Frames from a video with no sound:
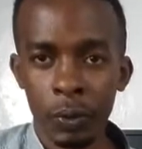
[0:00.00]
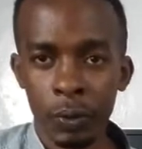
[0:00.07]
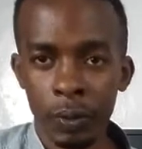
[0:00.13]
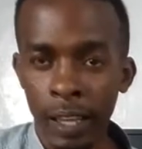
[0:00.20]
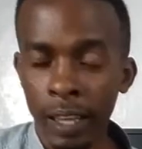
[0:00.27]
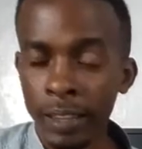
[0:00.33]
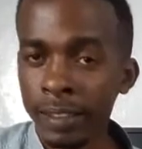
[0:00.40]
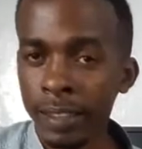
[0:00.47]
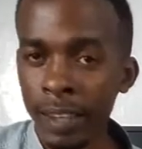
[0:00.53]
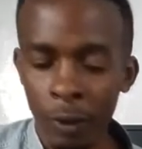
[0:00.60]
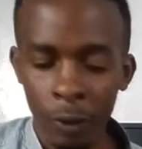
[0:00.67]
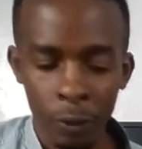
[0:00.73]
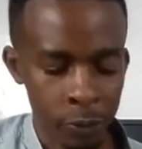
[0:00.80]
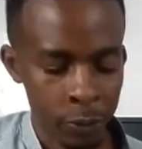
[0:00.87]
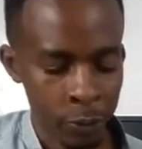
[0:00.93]
how
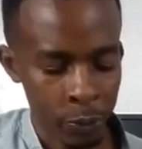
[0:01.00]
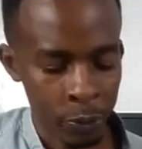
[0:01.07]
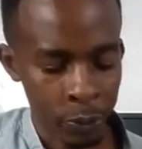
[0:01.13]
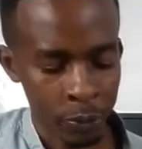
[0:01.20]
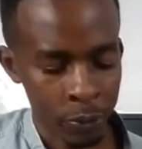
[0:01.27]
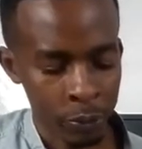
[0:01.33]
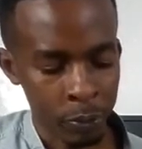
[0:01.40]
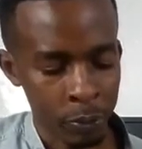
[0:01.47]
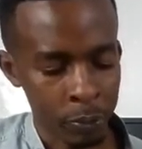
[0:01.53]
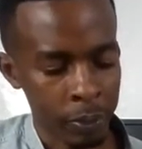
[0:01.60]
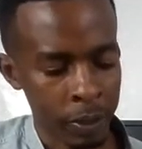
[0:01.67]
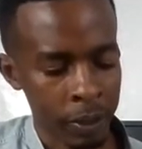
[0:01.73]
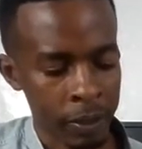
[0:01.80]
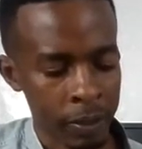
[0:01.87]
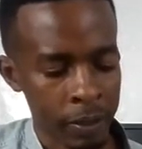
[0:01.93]
you play
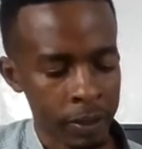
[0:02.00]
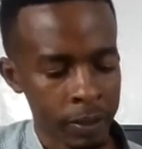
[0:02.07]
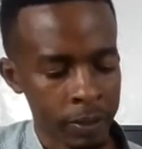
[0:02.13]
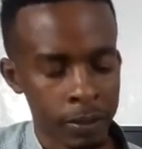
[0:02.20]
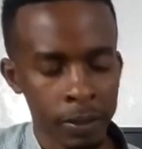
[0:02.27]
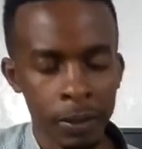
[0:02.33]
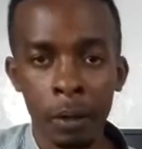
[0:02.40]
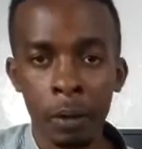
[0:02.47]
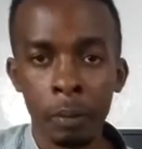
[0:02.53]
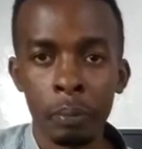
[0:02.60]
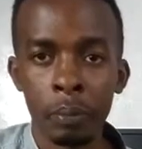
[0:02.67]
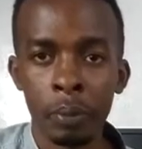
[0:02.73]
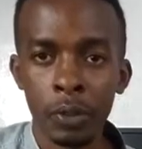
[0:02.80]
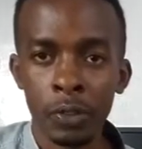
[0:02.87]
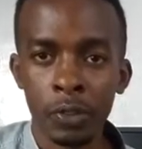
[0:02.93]
that bridge
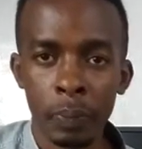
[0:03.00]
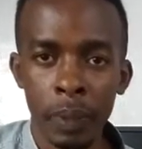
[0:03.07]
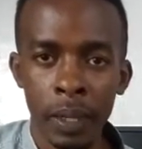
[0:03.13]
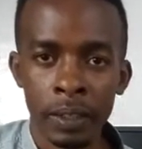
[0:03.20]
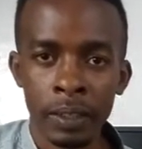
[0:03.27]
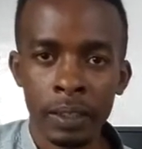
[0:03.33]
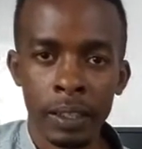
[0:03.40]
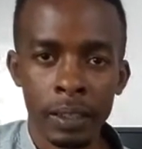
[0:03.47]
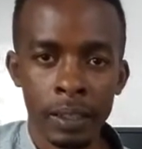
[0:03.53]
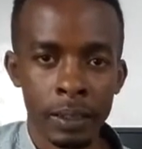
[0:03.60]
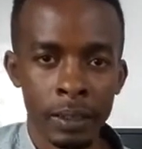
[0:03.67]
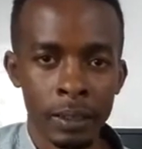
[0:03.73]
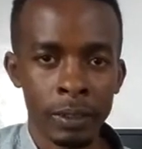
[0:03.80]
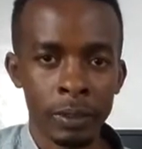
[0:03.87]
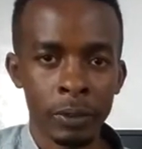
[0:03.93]
part, and
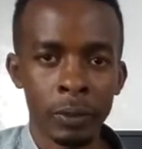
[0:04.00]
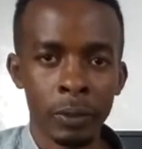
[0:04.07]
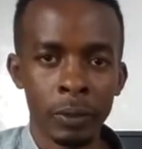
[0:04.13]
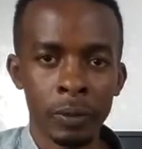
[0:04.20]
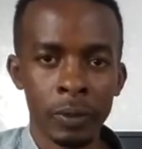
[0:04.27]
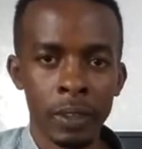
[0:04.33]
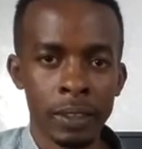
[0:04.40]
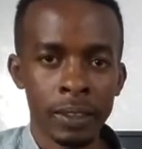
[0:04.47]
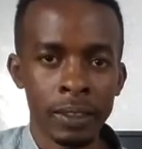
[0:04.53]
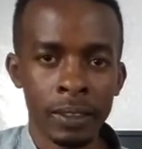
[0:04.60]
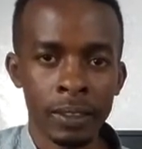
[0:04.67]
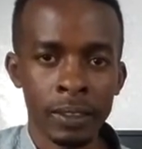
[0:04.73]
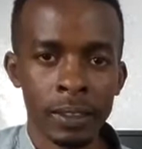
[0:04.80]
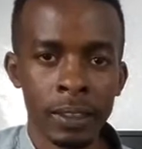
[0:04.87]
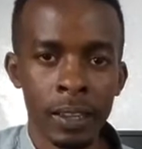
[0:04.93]
that's
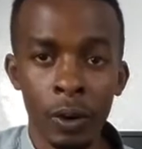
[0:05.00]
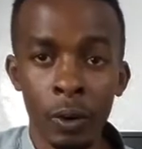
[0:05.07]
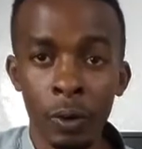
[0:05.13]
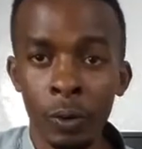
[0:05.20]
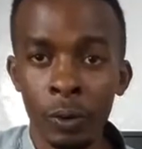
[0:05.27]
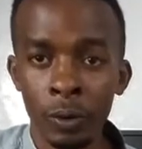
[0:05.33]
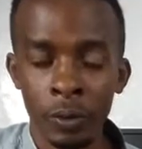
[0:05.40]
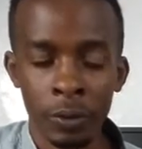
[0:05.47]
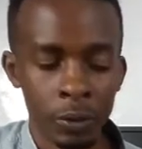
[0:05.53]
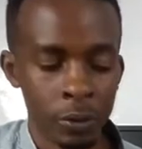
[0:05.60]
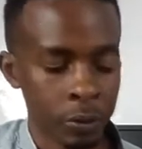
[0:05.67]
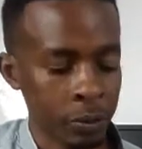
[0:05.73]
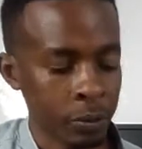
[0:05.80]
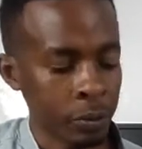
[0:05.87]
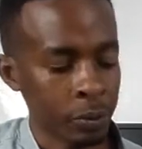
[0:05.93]
how you
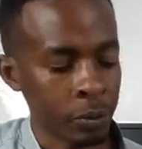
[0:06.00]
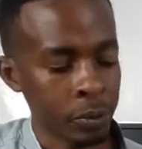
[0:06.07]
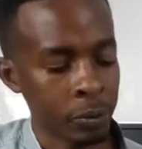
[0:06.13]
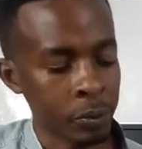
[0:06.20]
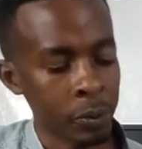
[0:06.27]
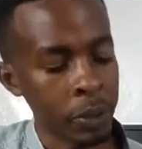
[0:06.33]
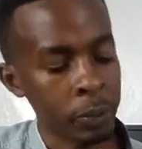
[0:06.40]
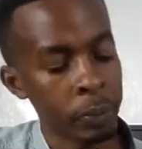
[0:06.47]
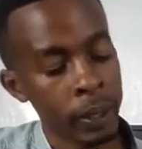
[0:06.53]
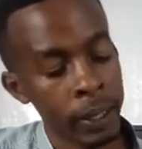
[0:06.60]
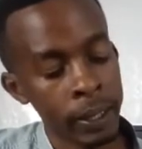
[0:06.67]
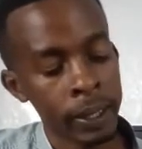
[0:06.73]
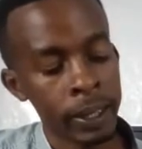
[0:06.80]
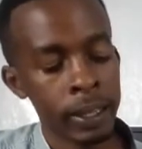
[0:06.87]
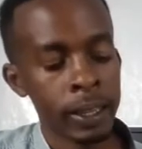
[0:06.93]
will play
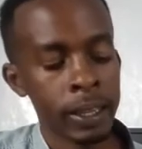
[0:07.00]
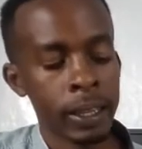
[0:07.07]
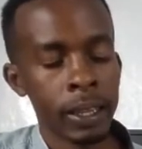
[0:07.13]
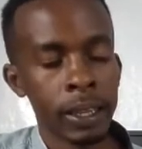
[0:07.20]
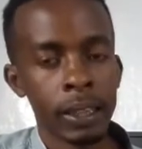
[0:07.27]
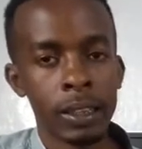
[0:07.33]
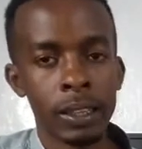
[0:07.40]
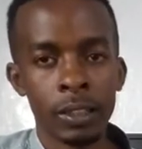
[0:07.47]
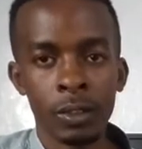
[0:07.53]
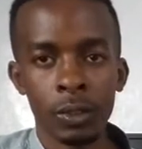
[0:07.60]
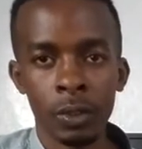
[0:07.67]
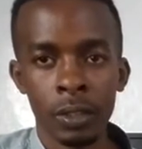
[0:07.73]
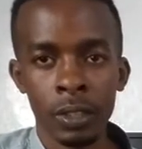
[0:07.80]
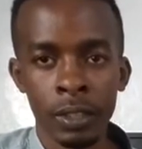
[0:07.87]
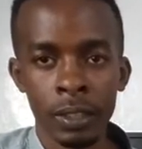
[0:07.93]
this song.
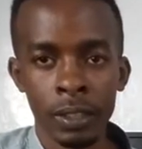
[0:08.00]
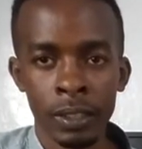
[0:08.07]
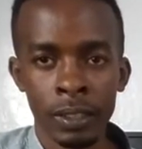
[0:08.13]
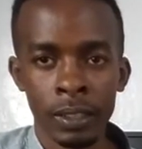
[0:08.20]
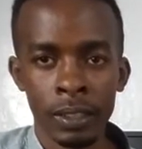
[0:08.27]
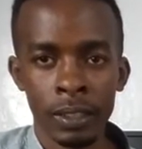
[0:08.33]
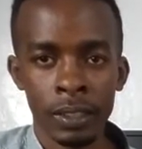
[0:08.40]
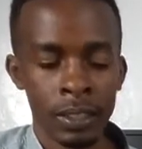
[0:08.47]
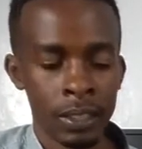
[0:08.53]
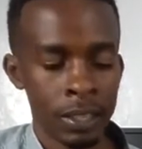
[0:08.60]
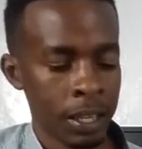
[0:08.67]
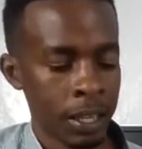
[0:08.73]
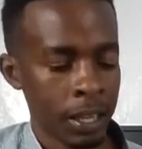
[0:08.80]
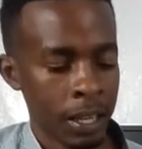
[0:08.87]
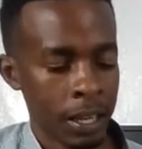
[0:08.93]

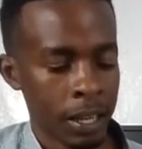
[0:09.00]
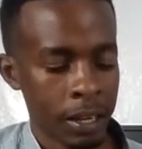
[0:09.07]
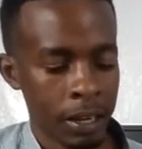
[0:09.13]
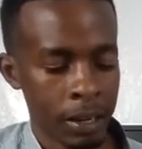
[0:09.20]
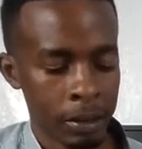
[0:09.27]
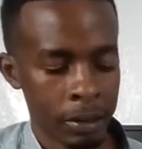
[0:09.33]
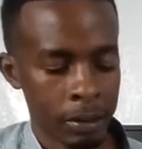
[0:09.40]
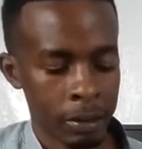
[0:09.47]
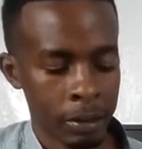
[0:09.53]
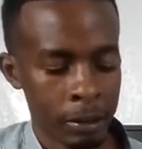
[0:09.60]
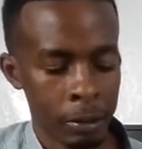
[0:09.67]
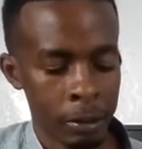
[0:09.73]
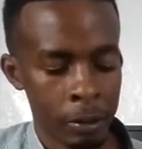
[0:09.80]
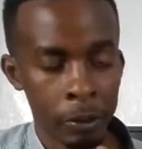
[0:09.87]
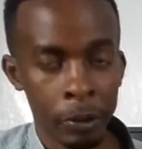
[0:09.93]
And
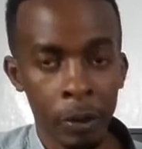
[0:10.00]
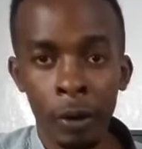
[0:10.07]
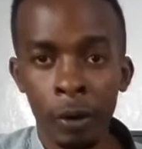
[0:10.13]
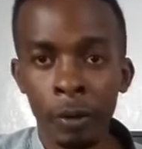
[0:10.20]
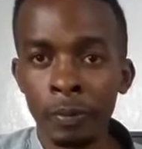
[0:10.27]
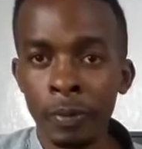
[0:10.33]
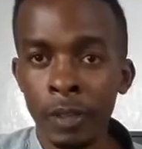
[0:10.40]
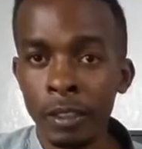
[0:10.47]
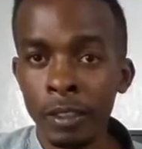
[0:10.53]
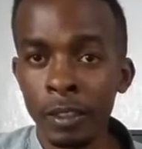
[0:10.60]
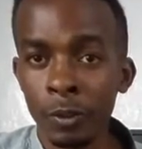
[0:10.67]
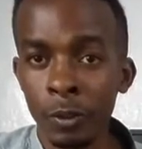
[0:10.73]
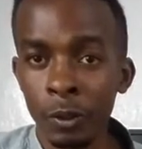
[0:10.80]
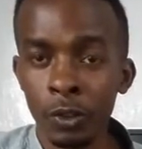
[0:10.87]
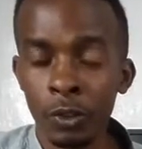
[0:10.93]
yeah, that's it for this
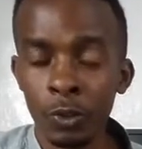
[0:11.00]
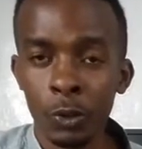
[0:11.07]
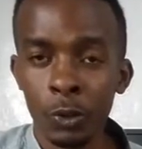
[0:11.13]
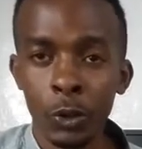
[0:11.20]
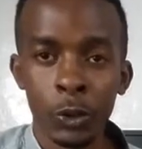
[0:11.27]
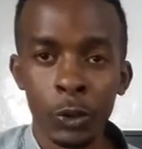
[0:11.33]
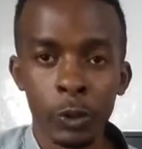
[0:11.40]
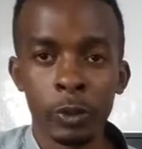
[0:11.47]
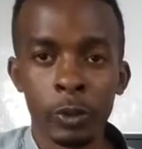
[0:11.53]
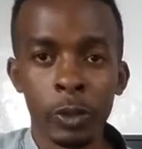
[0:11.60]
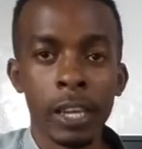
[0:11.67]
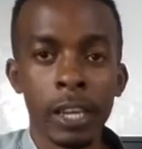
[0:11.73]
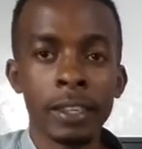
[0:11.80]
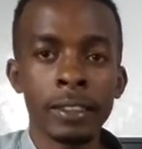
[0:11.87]
tutorial. So guys,